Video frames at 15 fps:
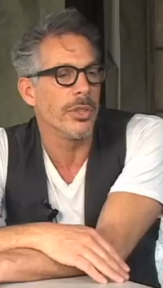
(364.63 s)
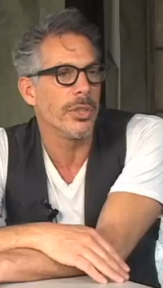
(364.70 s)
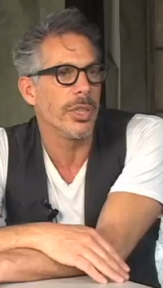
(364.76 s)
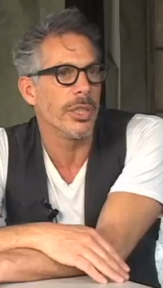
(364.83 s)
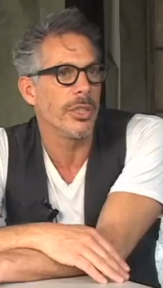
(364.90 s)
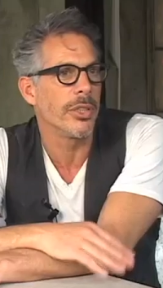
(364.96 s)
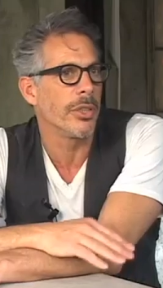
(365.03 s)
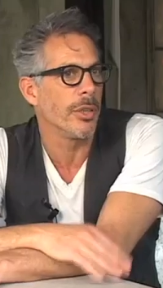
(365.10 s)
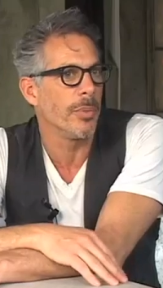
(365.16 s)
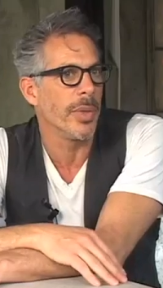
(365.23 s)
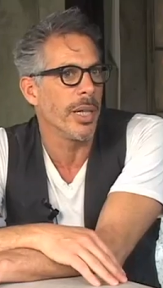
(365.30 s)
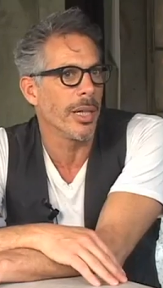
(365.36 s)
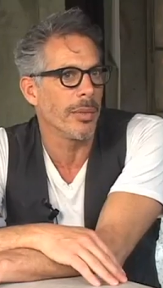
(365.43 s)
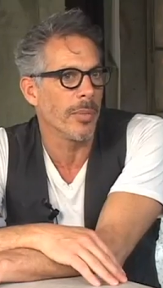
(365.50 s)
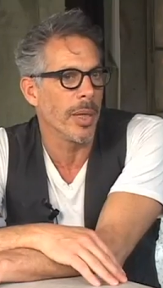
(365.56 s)
she stood
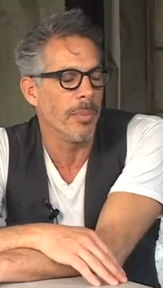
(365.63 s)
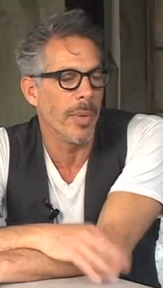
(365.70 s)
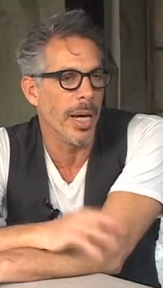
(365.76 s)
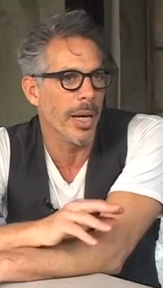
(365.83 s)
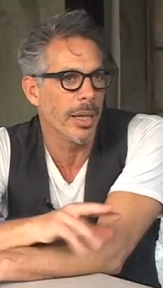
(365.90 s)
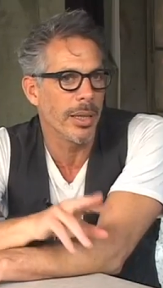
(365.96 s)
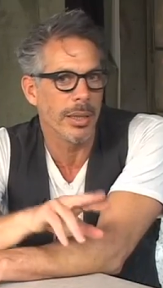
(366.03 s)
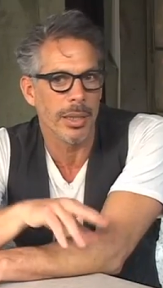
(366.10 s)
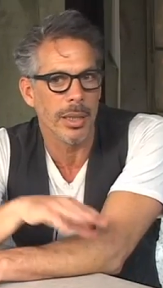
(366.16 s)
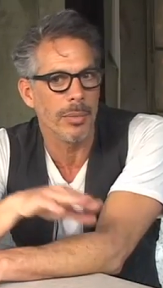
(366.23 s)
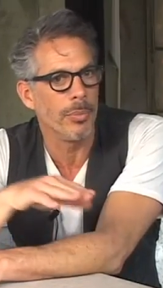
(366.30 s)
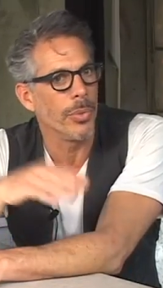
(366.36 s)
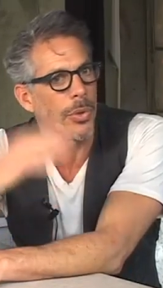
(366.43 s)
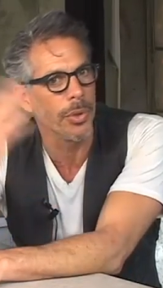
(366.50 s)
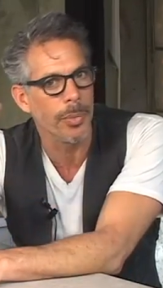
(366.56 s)
behind my back, and I
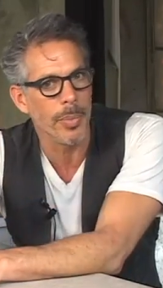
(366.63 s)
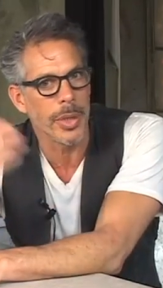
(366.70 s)
pulled the